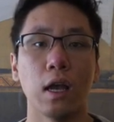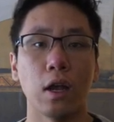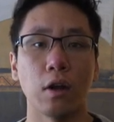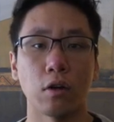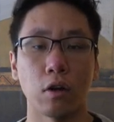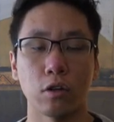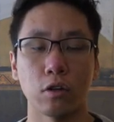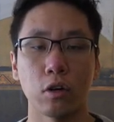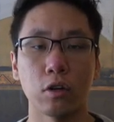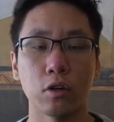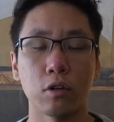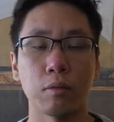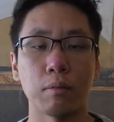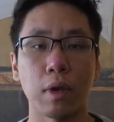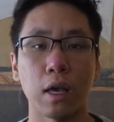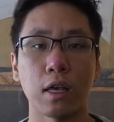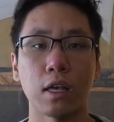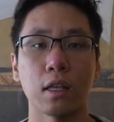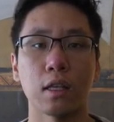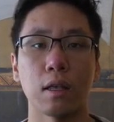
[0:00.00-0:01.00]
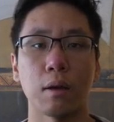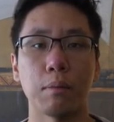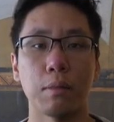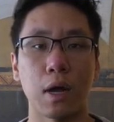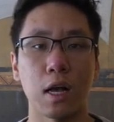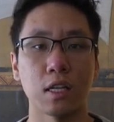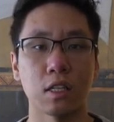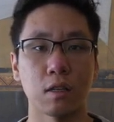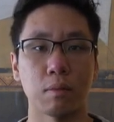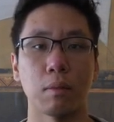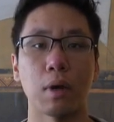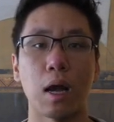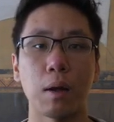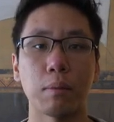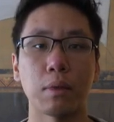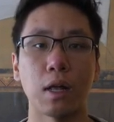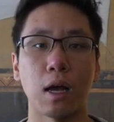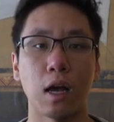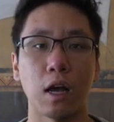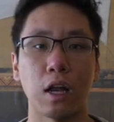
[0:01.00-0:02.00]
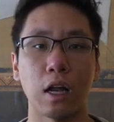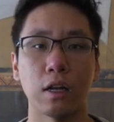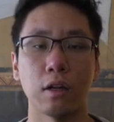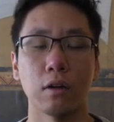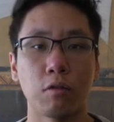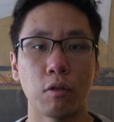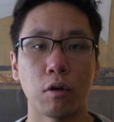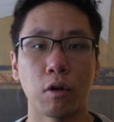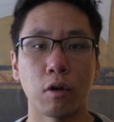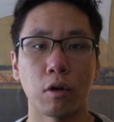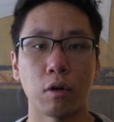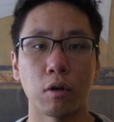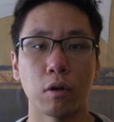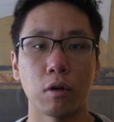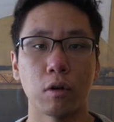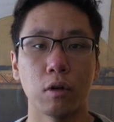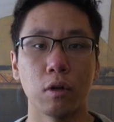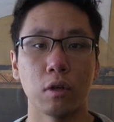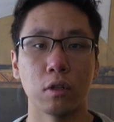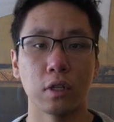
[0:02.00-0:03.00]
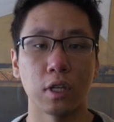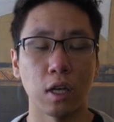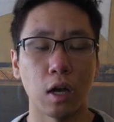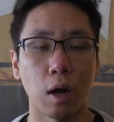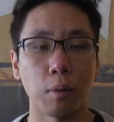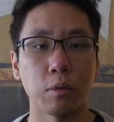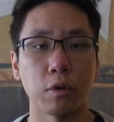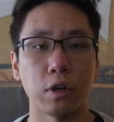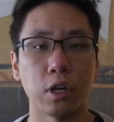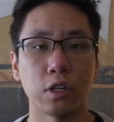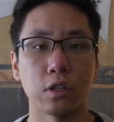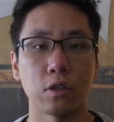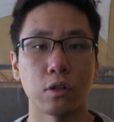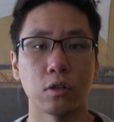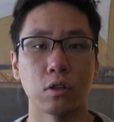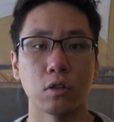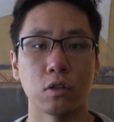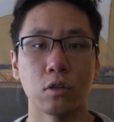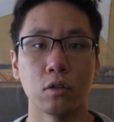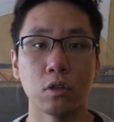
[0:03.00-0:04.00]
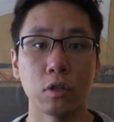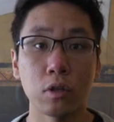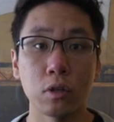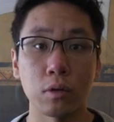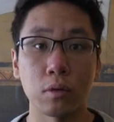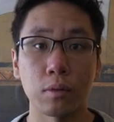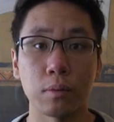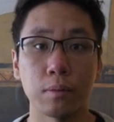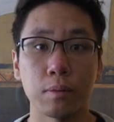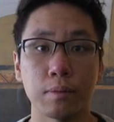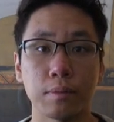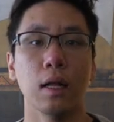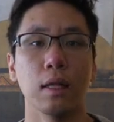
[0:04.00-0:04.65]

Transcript: in order to make the best mine plan for the operations to do.